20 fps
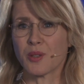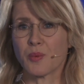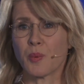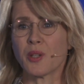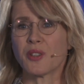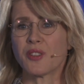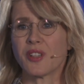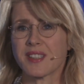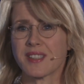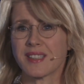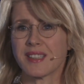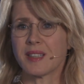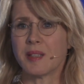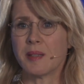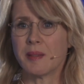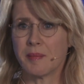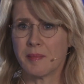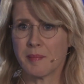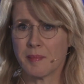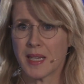what does it
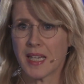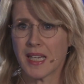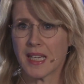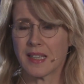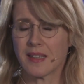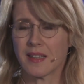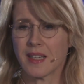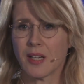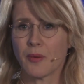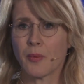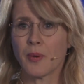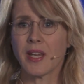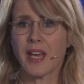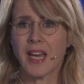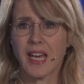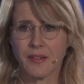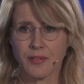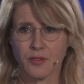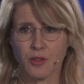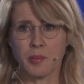mean? And we
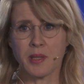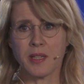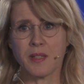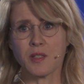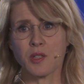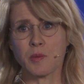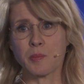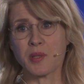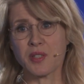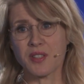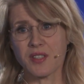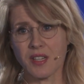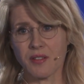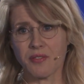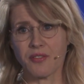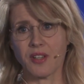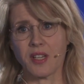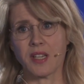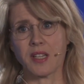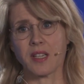have to be
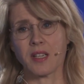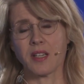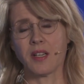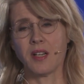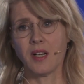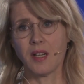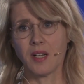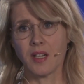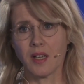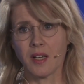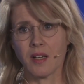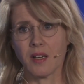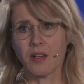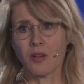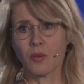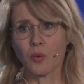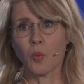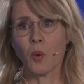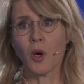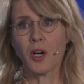specific
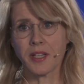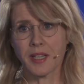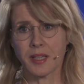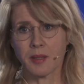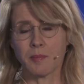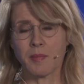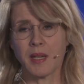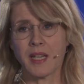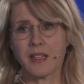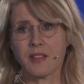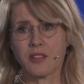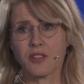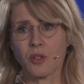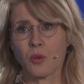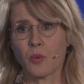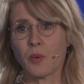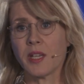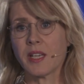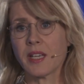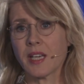on what it means,
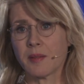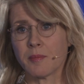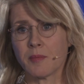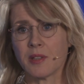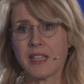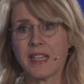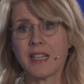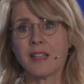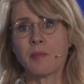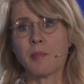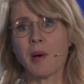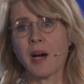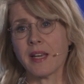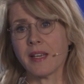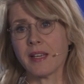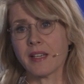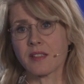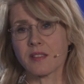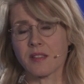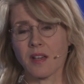so we can lead by
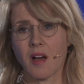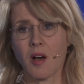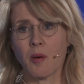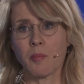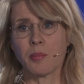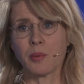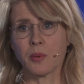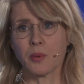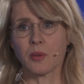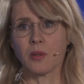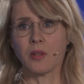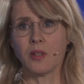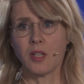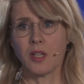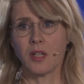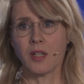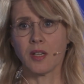example